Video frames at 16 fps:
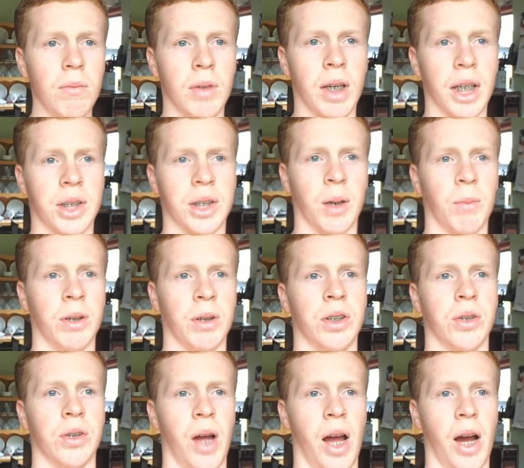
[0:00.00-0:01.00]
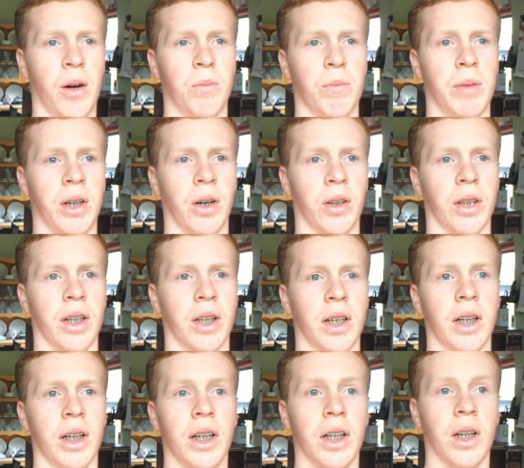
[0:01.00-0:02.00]
get someone to help me on the
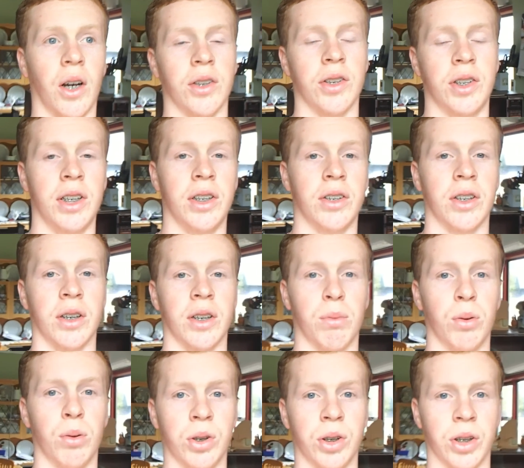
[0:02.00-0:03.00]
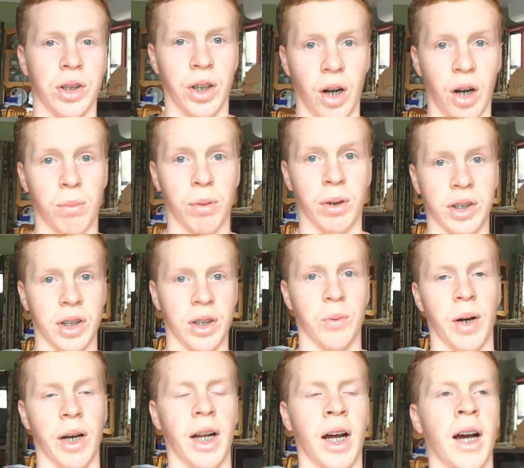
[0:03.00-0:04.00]
concentric portion, you know, pressing the
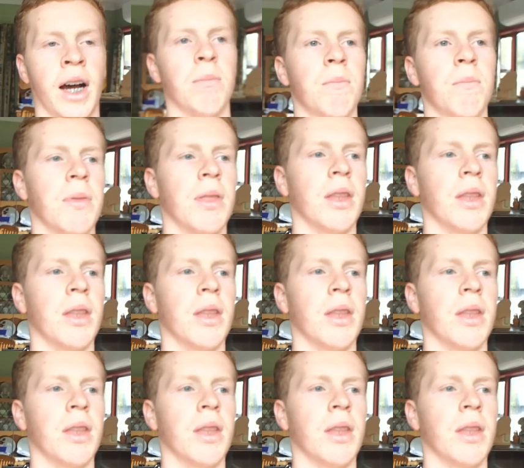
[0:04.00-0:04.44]
weight up,